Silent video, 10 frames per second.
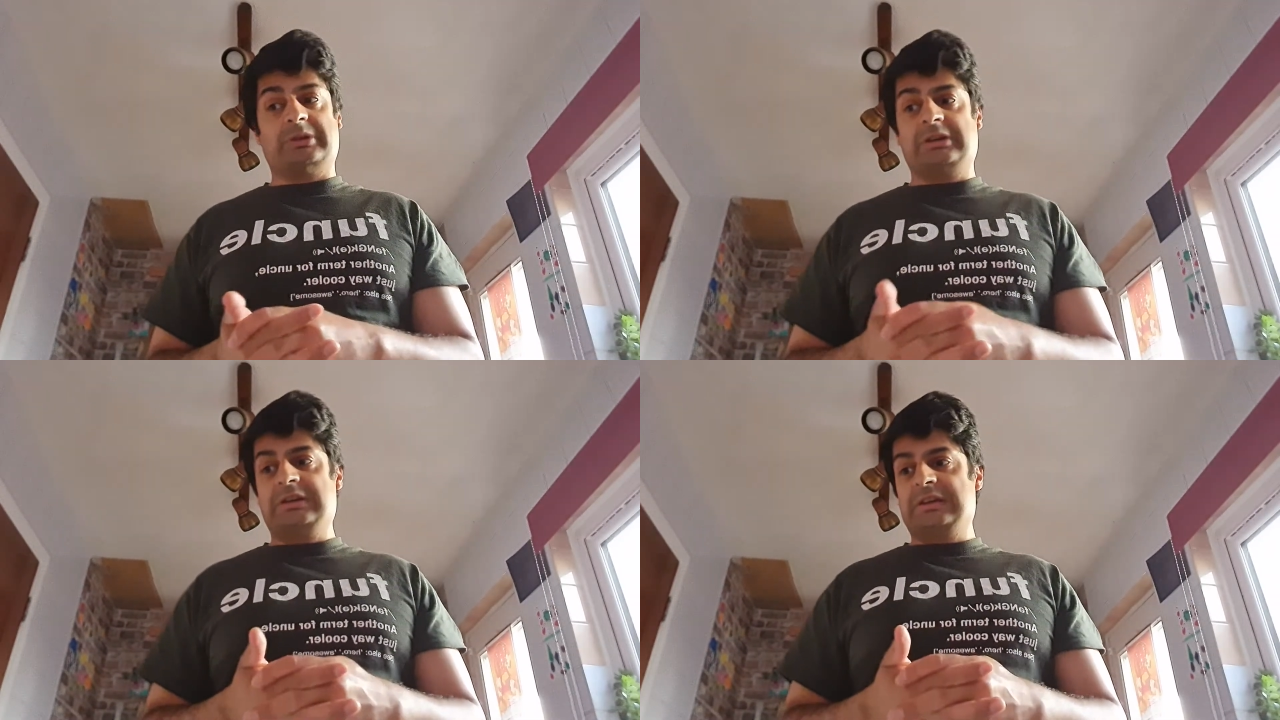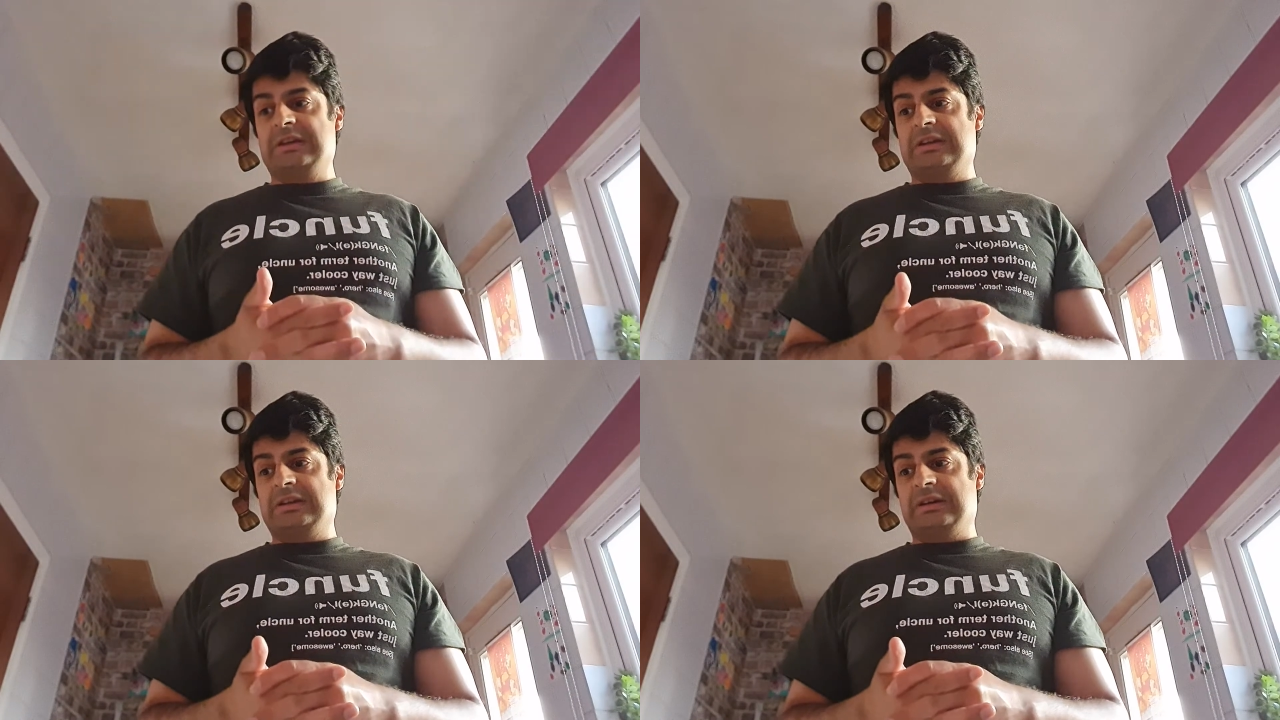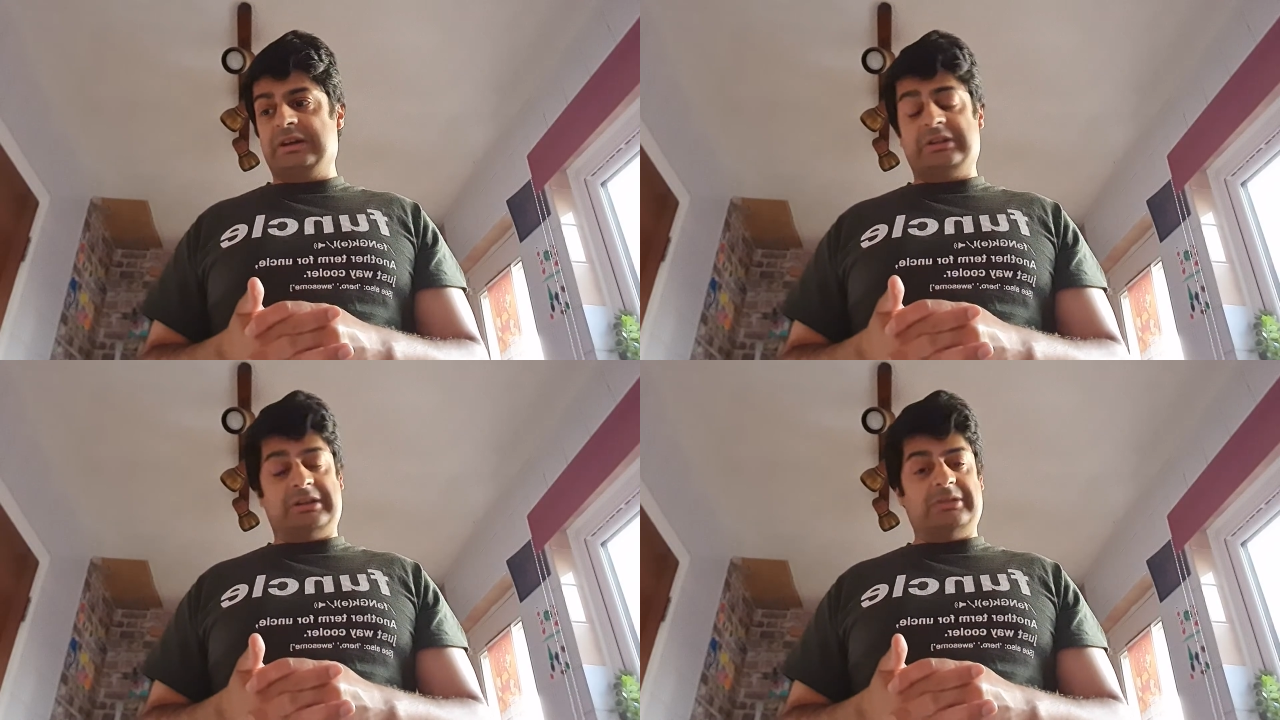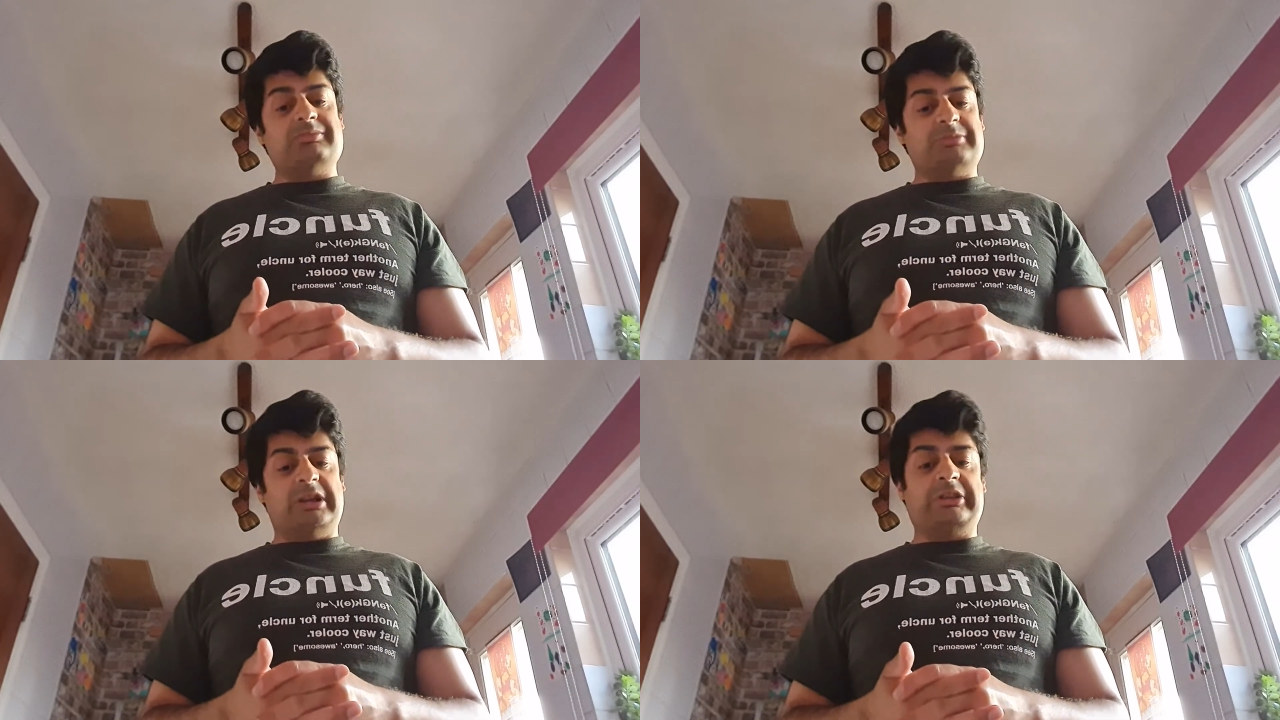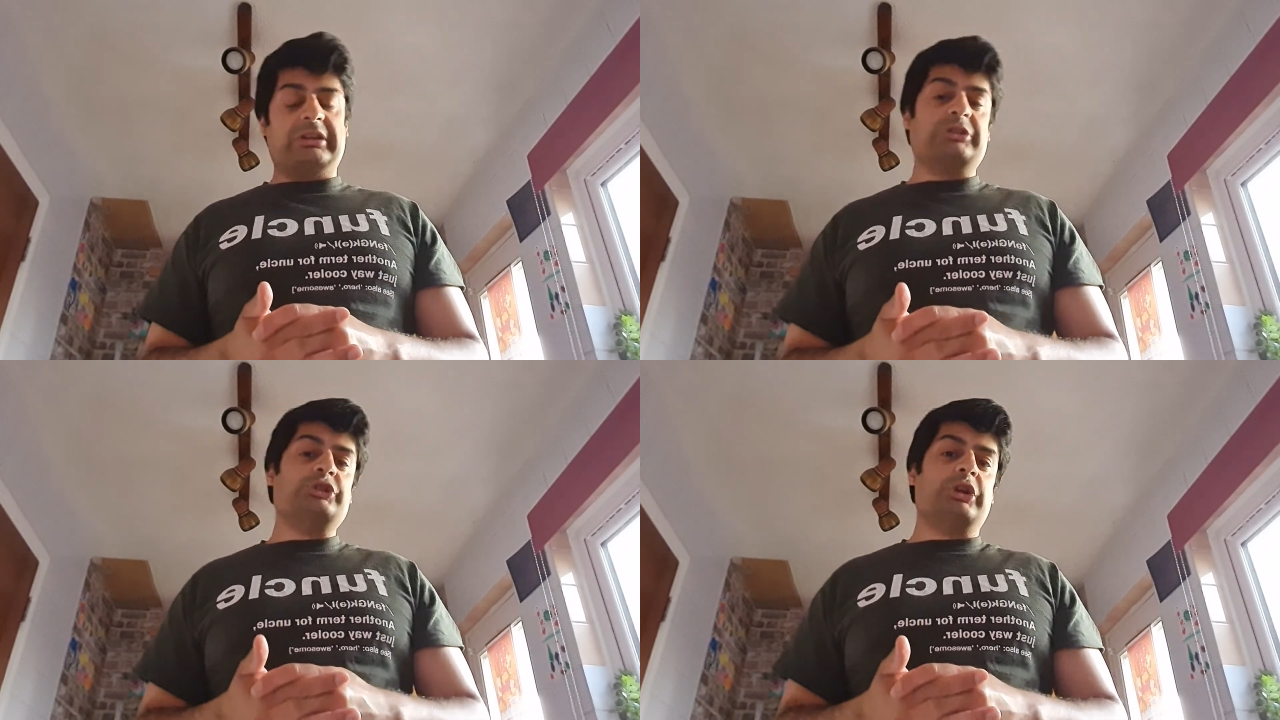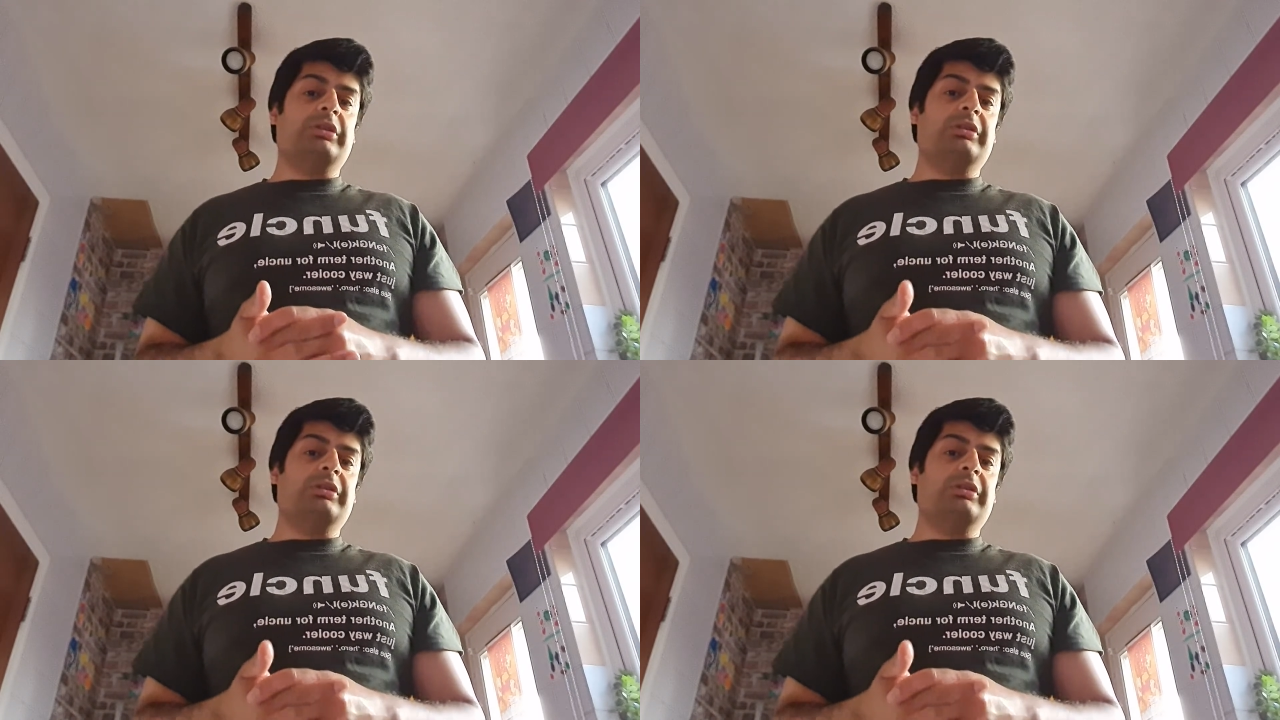but I think I think they should.